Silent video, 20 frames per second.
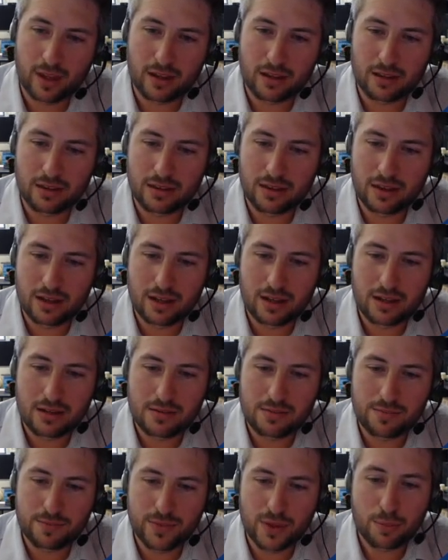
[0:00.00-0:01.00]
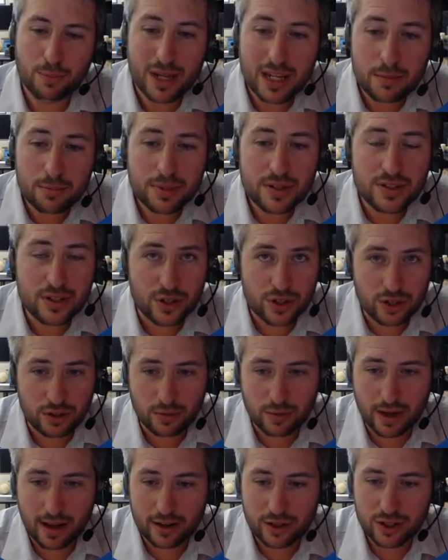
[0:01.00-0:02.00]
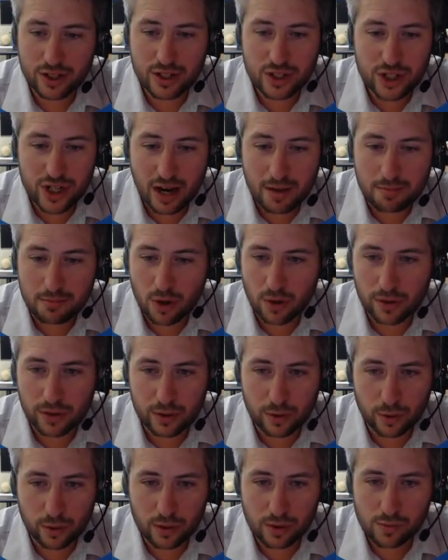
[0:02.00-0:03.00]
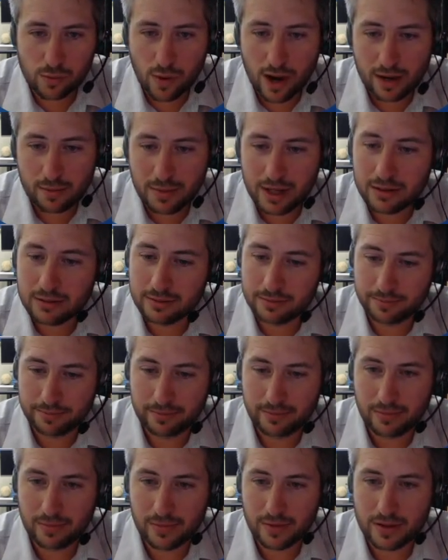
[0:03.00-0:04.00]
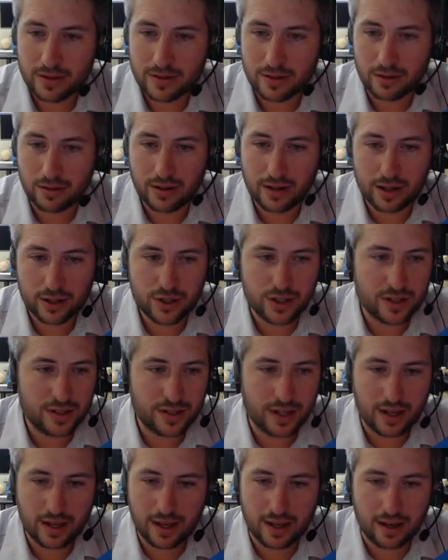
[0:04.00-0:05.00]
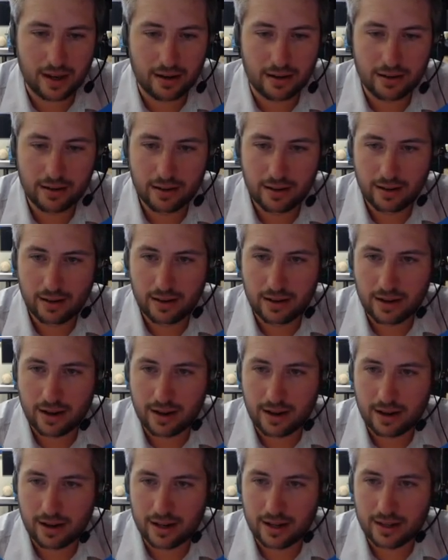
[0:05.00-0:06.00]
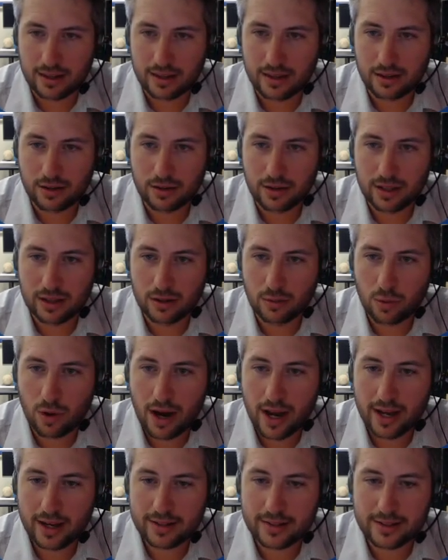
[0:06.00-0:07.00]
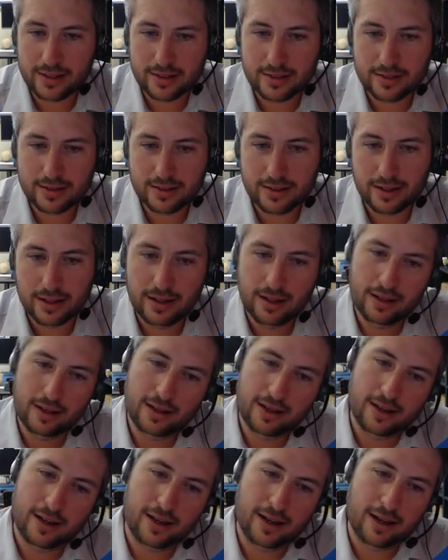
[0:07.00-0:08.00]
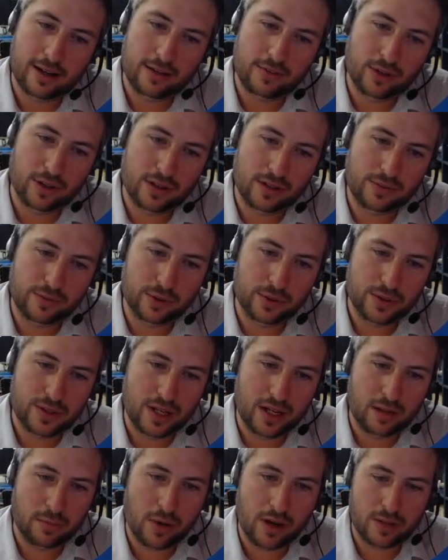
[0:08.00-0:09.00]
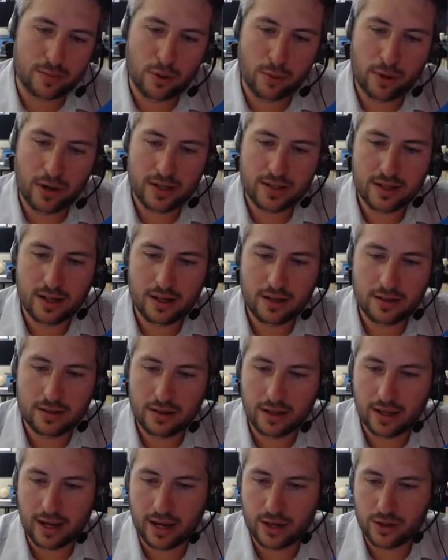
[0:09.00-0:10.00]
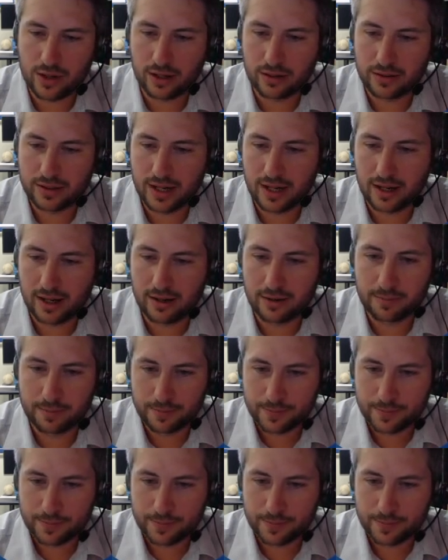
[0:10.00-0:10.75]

the beam position would actually jump on the order of 1 mil. So you can actually see here in the y-axis, you've got this field center minus ball bearing center, the gantry angles down here.